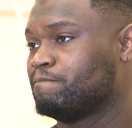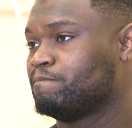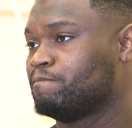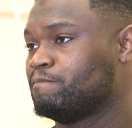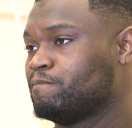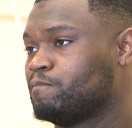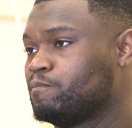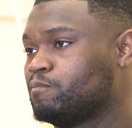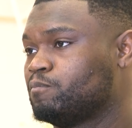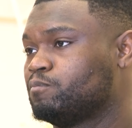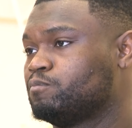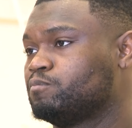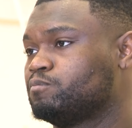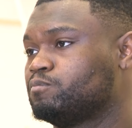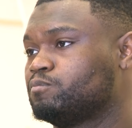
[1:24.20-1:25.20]

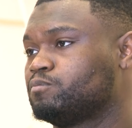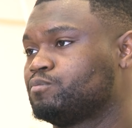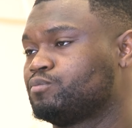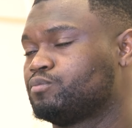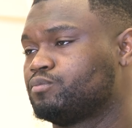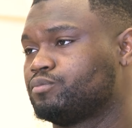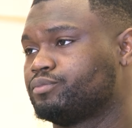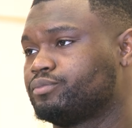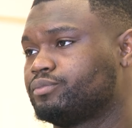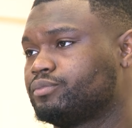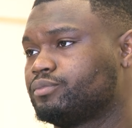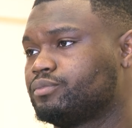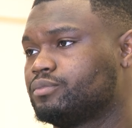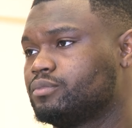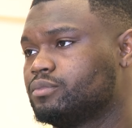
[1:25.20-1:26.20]

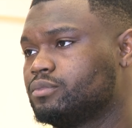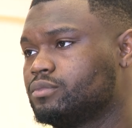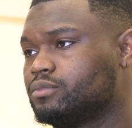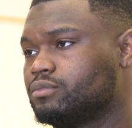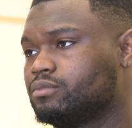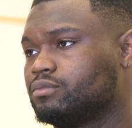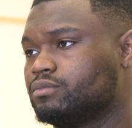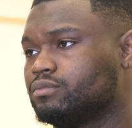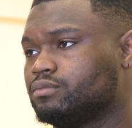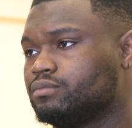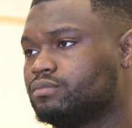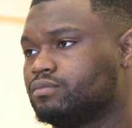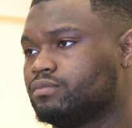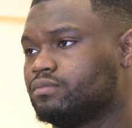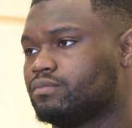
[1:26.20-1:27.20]

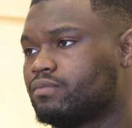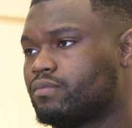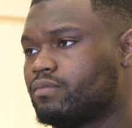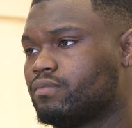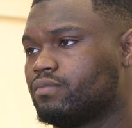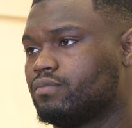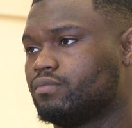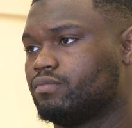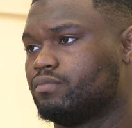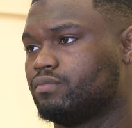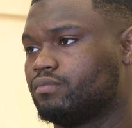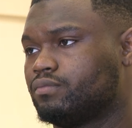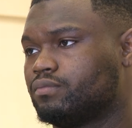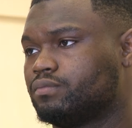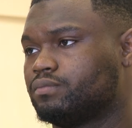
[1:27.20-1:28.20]

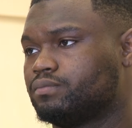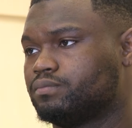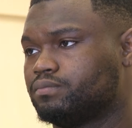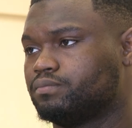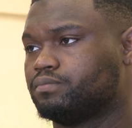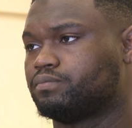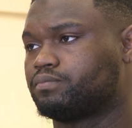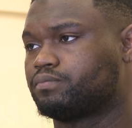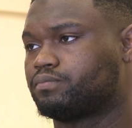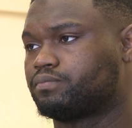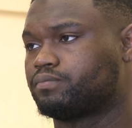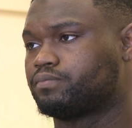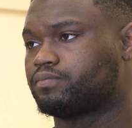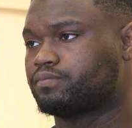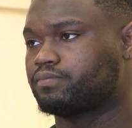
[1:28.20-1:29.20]

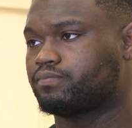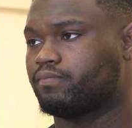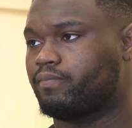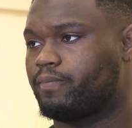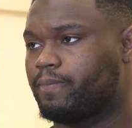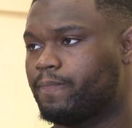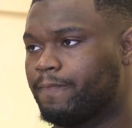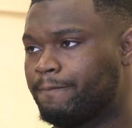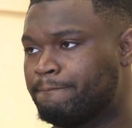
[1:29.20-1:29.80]
No one is speaking in this clip.